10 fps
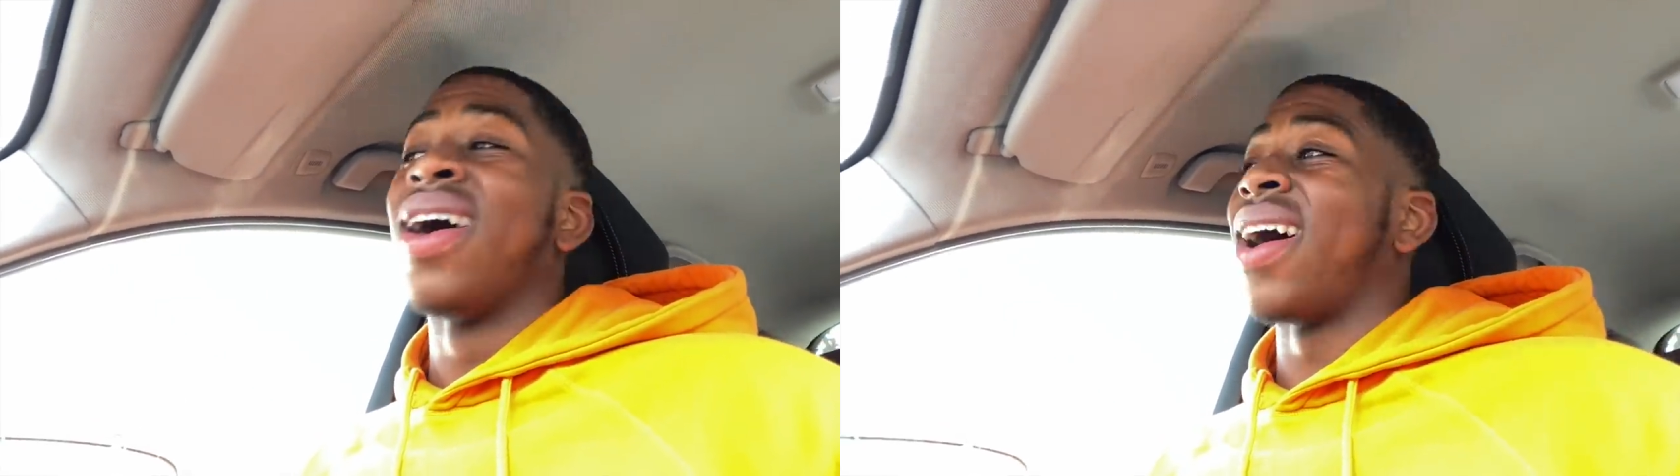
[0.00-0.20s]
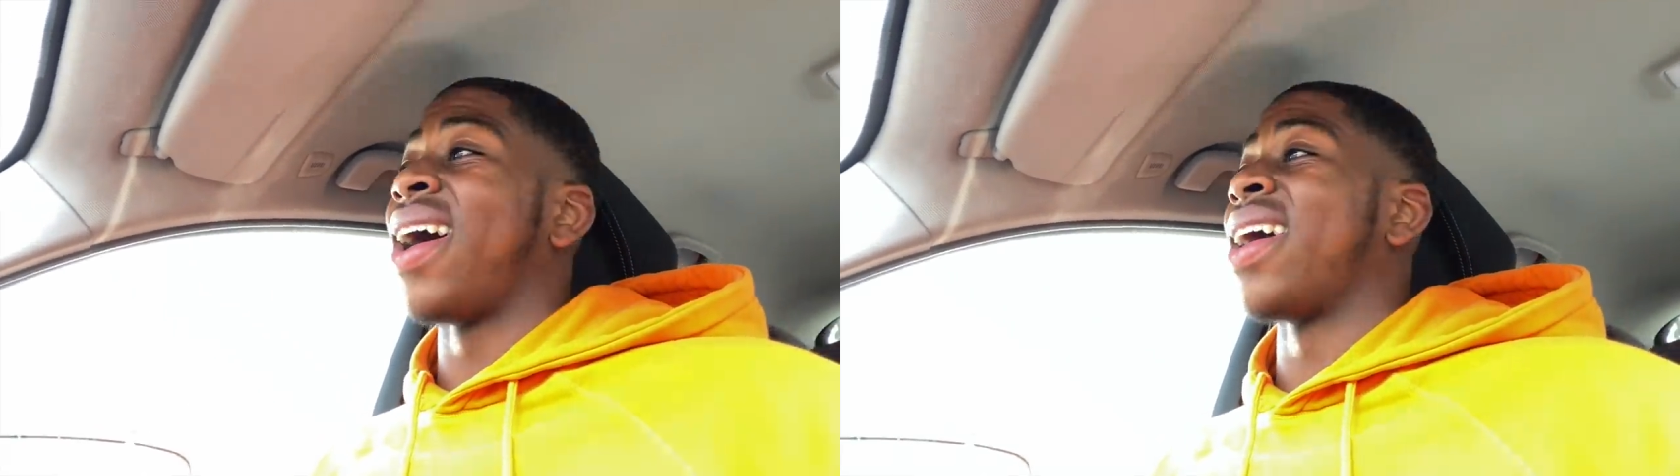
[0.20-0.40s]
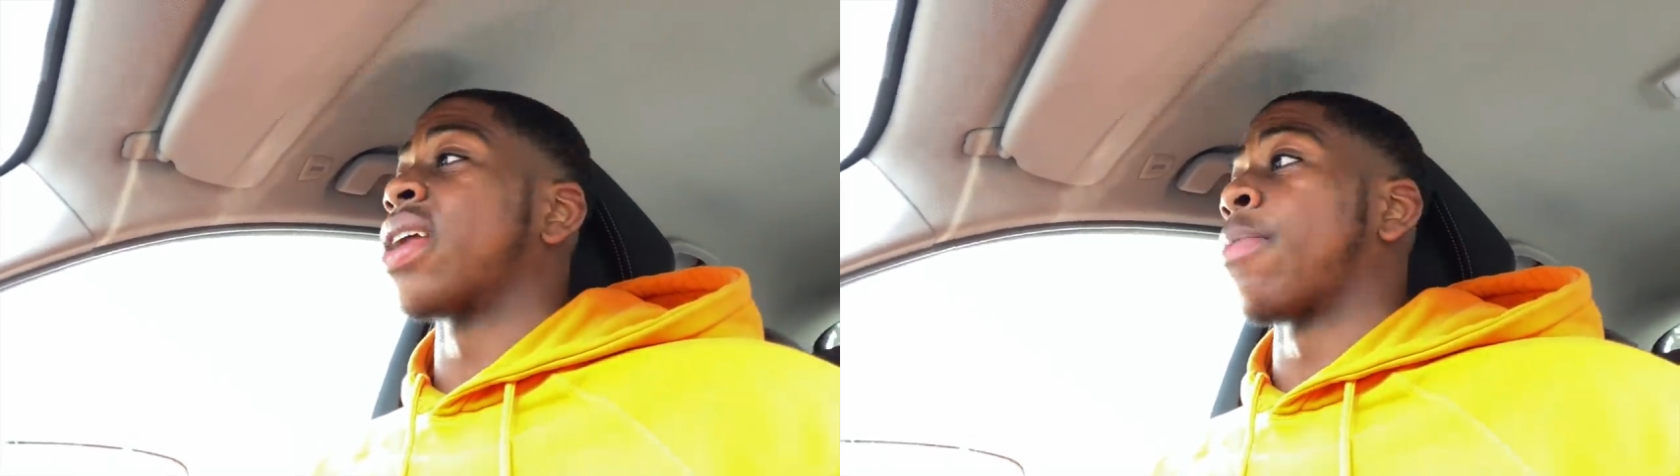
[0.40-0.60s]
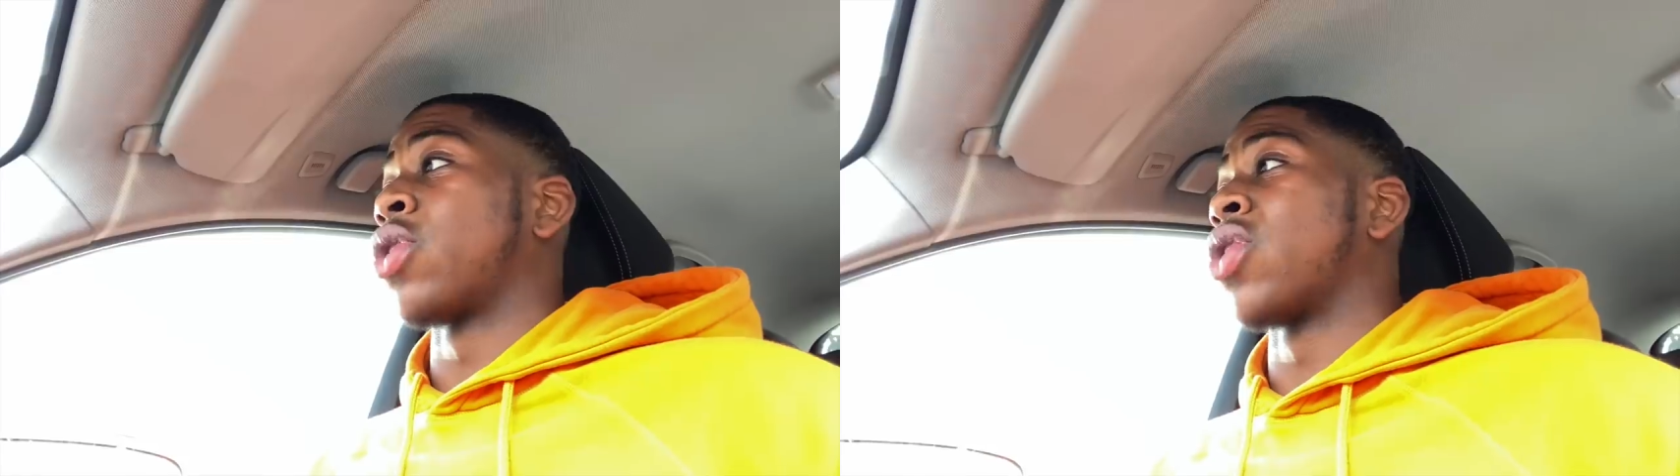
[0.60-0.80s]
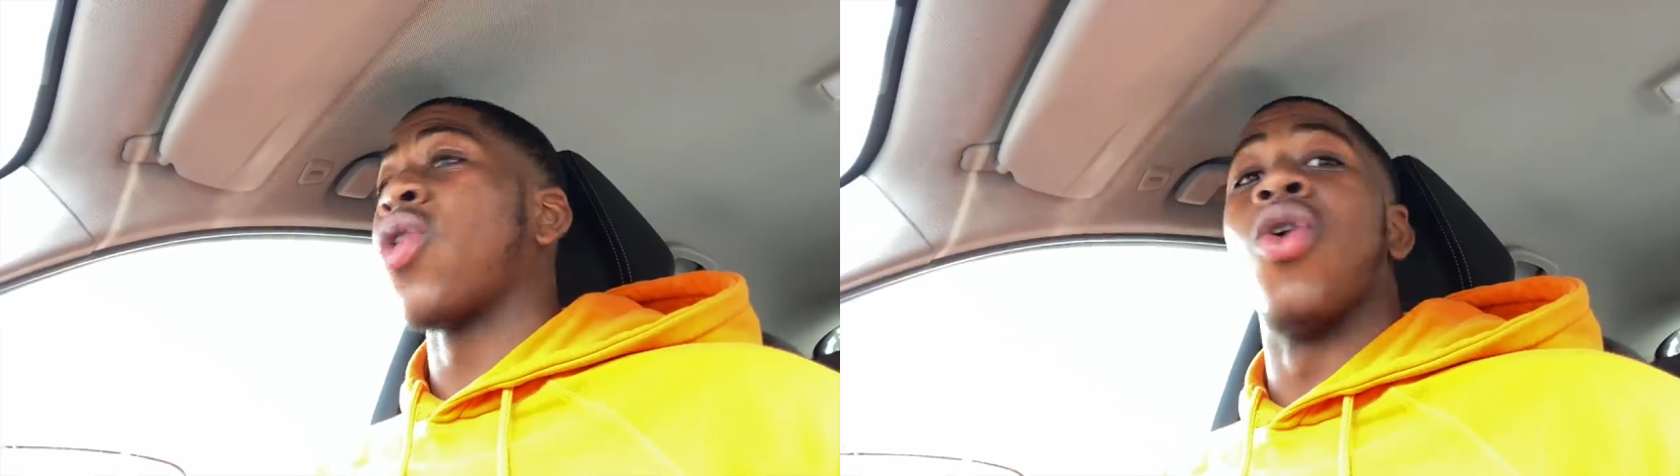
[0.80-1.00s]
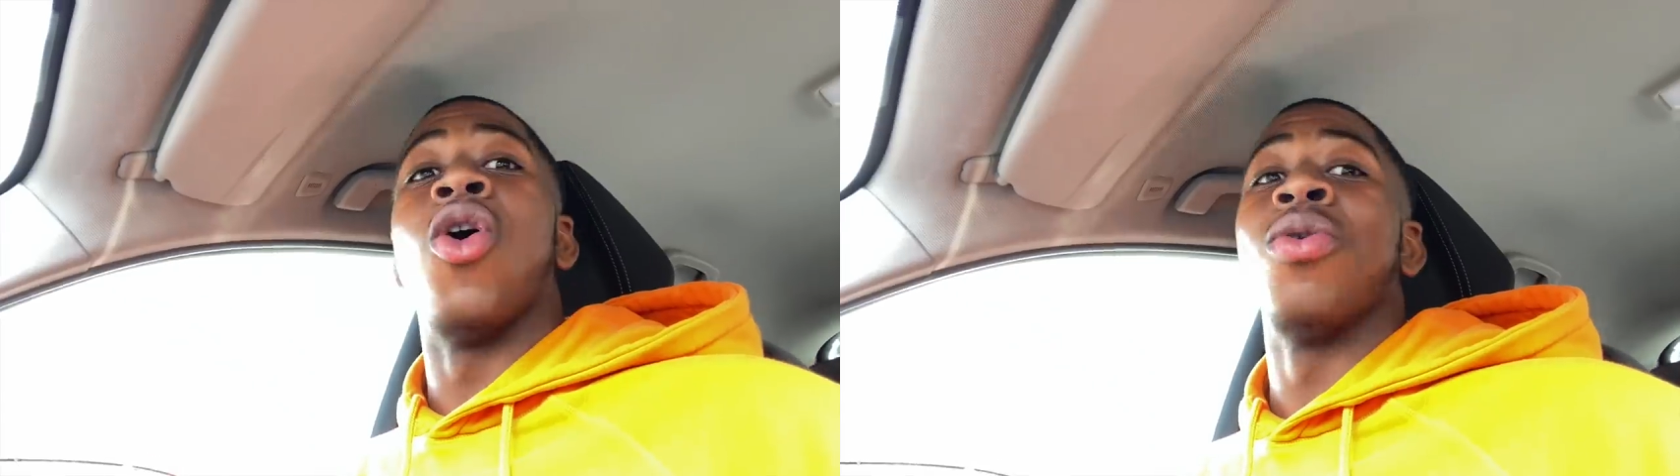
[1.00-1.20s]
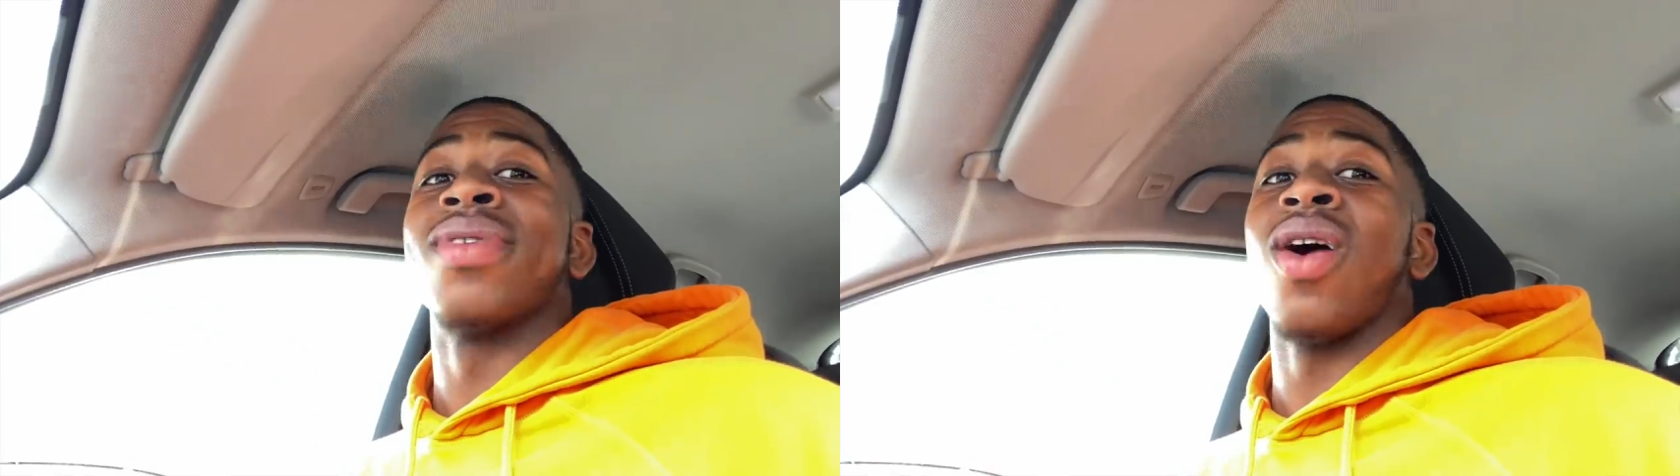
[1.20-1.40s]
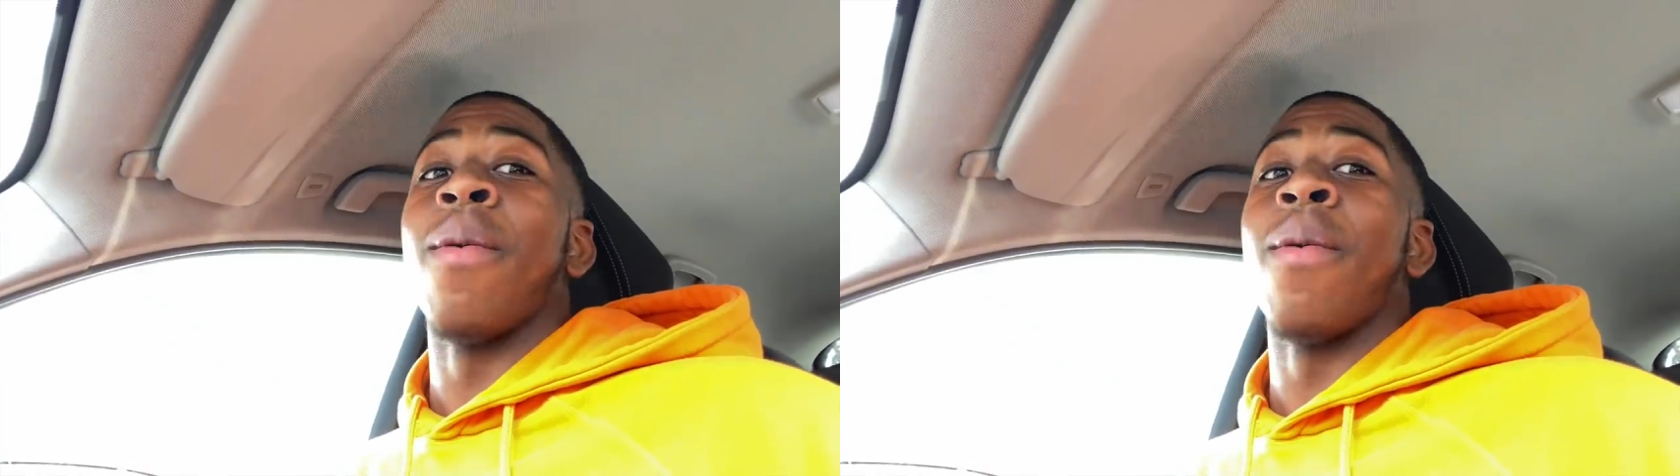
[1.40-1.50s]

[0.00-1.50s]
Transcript: And I'm going to go home now.